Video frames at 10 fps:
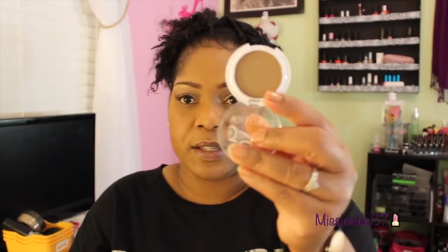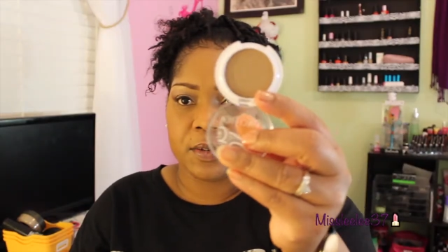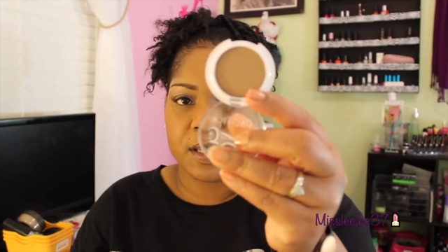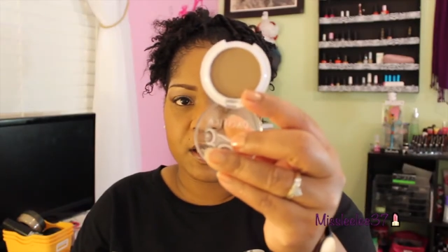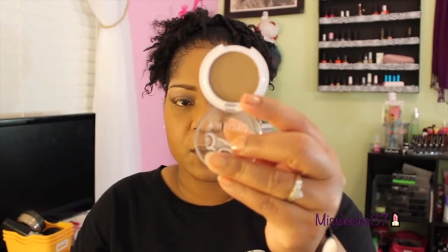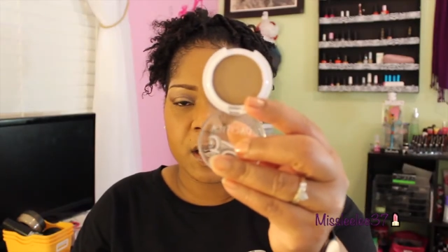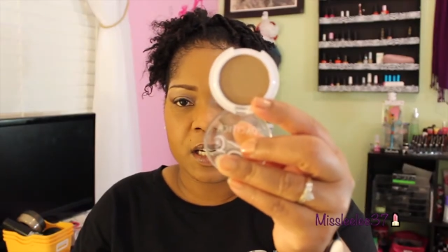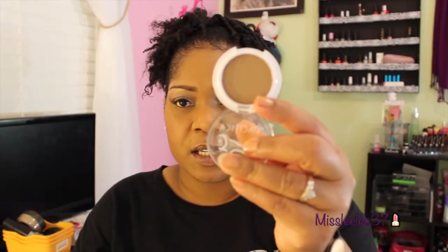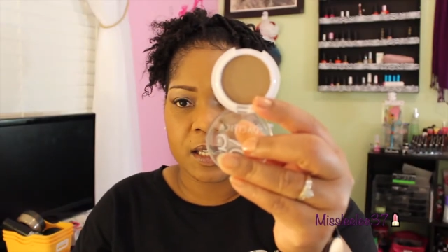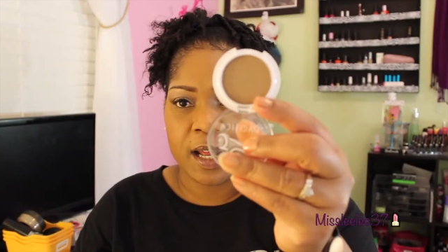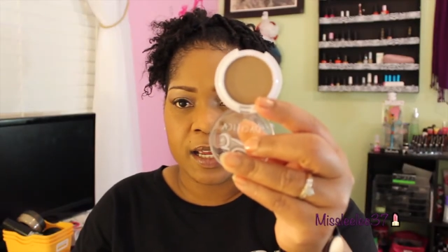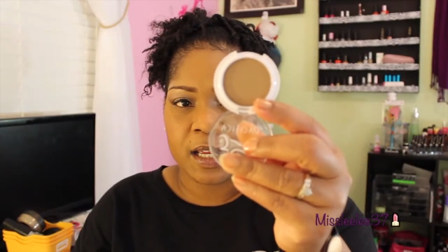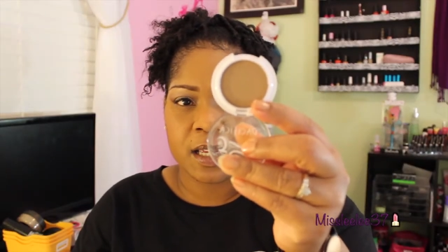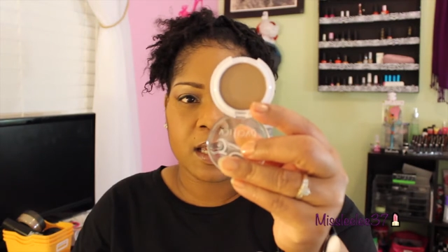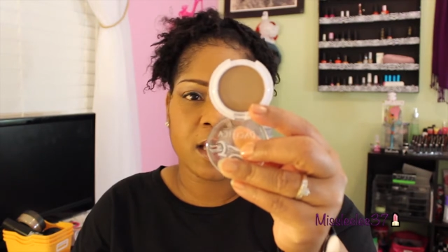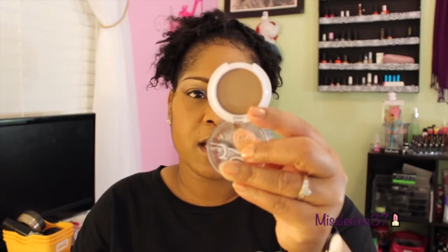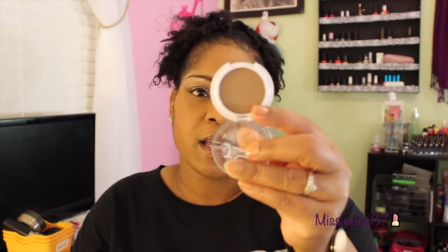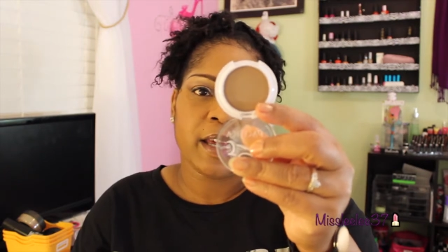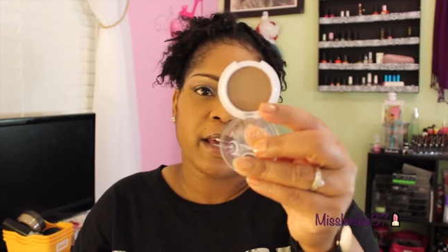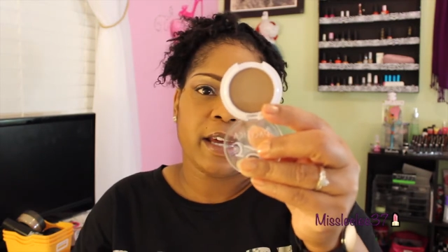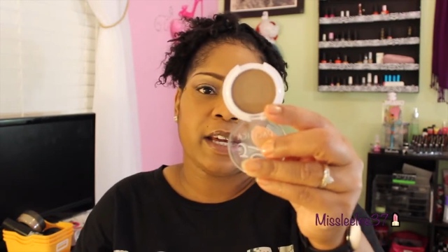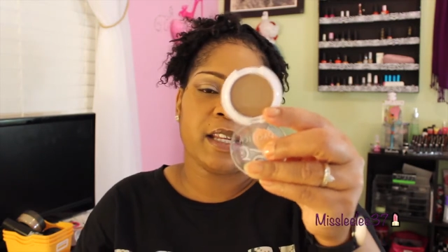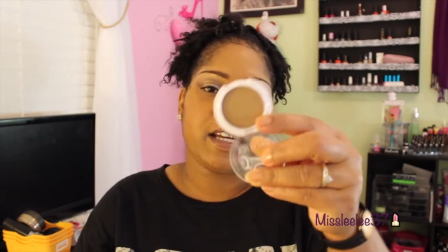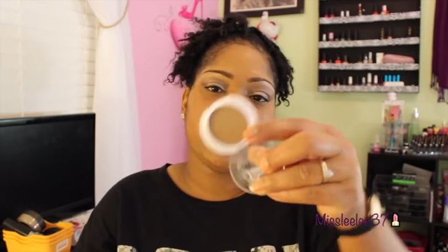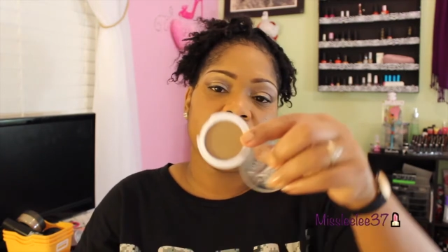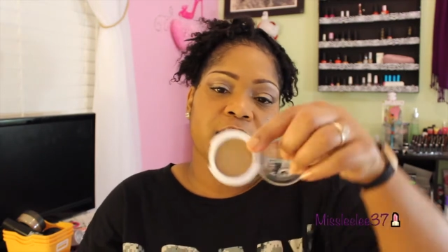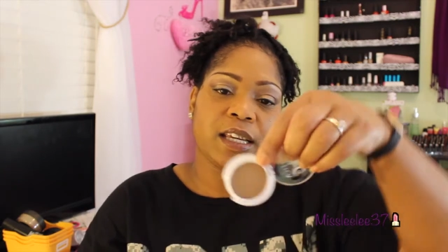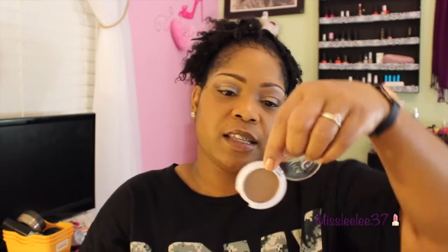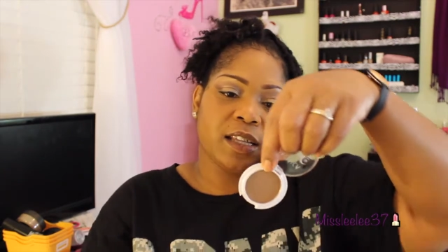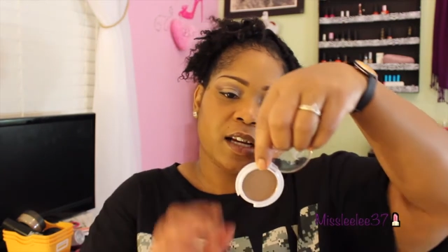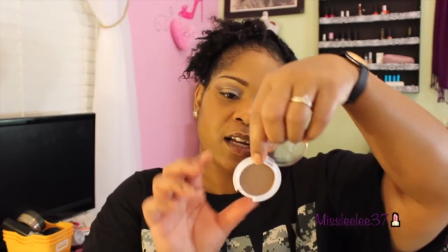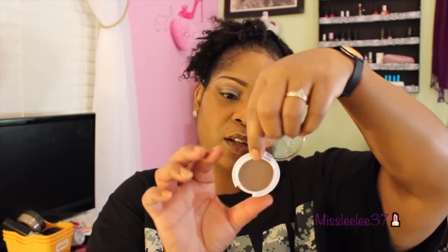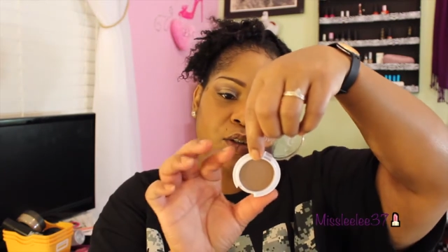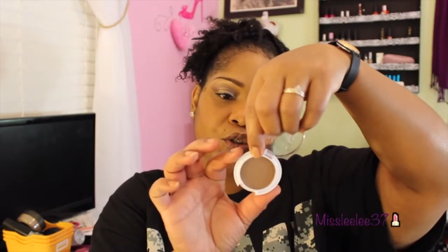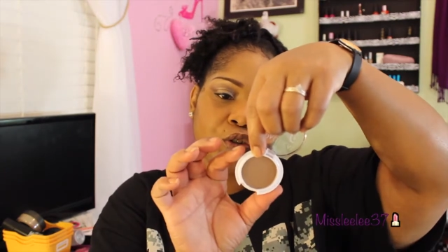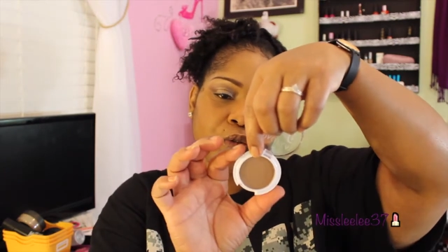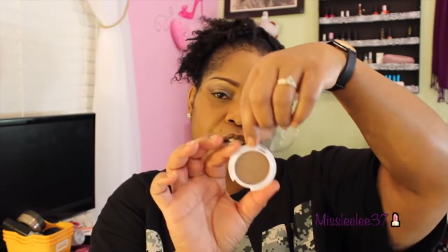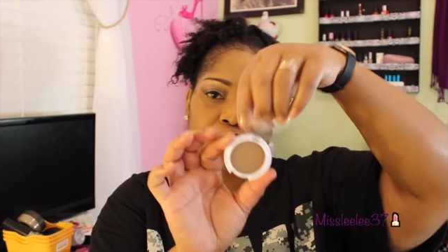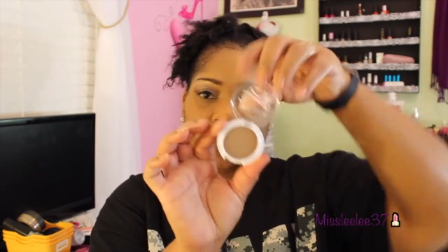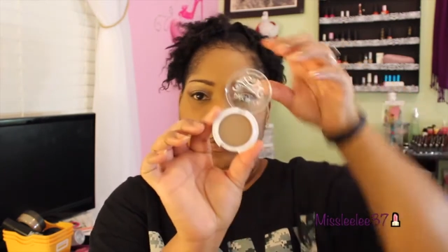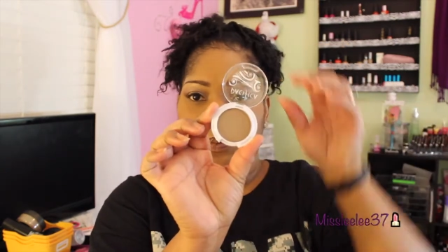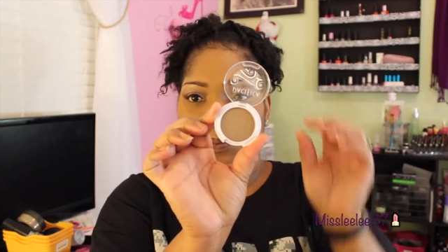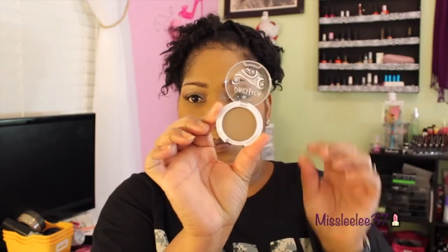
so this is what it looks like, and it is in the color Treasure.